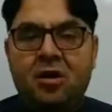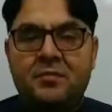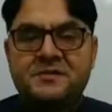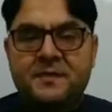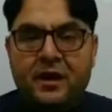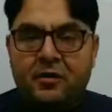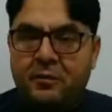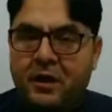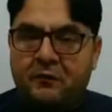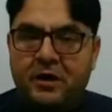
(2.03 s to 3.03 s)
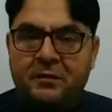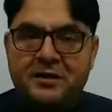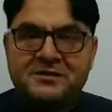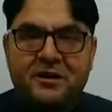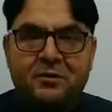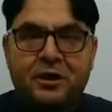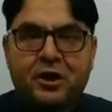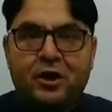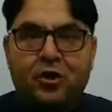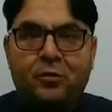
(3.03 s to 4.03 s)
Bismillahirrahmanirrahim. Assalamu
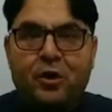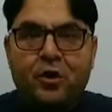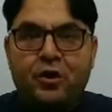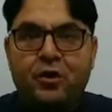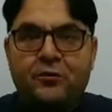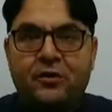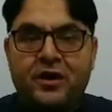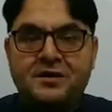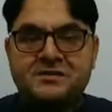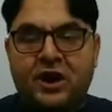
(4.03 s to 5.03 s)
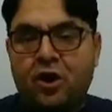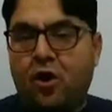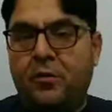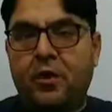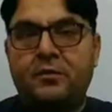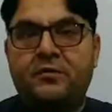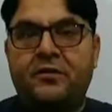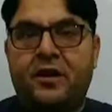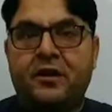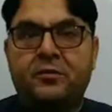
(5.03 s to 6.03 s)
alaikum. How are you, dear friends? I hope you'll be
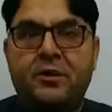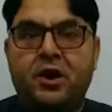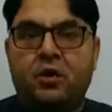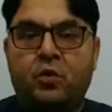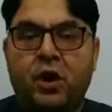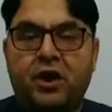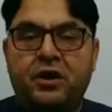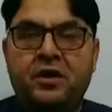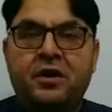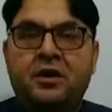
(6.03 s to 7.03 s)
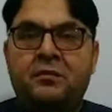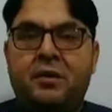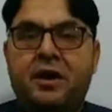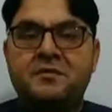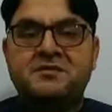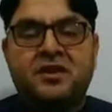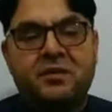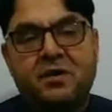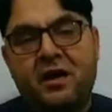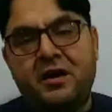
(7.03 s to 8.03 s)
fine. You'll be doing great. My name is
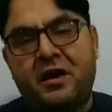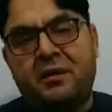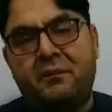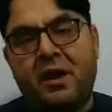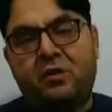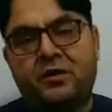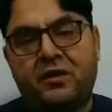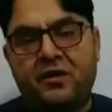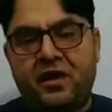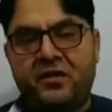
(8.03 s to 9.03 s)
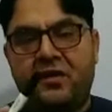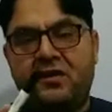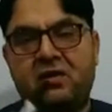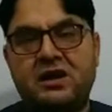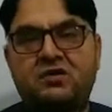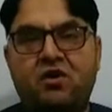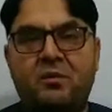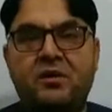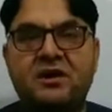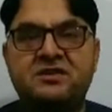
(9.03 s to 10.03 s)
Karim Khan and I'm back with another
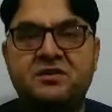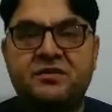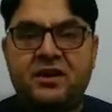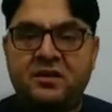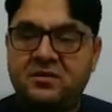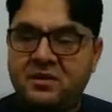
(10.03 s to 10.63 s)
grammar lecture video.